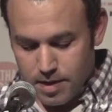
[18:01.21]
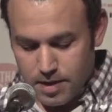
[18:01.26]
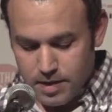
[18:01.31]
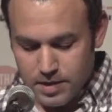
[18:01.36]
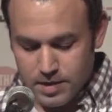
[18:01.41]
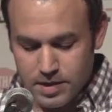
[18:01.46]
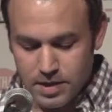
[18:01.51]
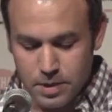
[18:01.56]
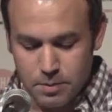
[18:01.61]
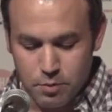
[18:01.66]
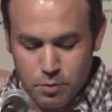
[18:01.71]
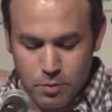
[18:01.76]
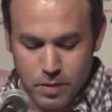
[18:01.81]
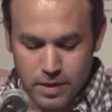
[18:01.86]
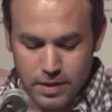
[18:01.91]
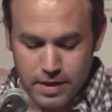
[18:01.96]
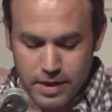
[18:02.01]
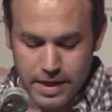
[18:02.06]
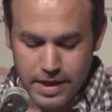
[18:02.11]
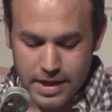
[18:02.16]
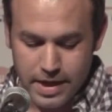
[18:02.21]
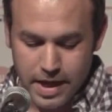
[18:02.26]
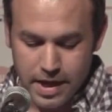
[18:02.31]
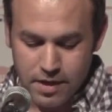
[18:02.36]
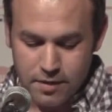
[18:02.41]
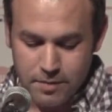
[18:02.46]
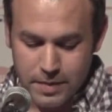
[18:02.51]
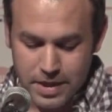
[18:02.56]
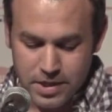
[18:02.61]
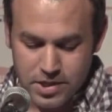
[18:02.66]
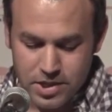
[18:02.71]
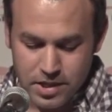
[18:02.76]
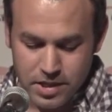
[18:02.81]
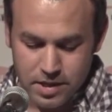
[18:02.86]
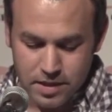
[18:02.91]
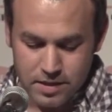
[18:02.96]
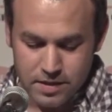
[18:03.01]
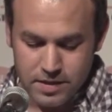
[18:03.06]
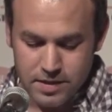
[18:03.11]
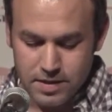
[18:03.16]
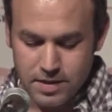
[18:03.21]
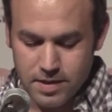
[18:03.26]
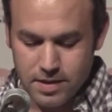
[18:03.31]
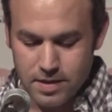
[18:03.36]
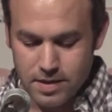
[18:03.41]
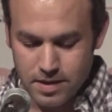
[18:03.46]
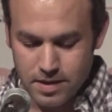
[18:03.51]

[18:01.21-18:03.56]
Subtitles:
Slip one leg out of my jeans,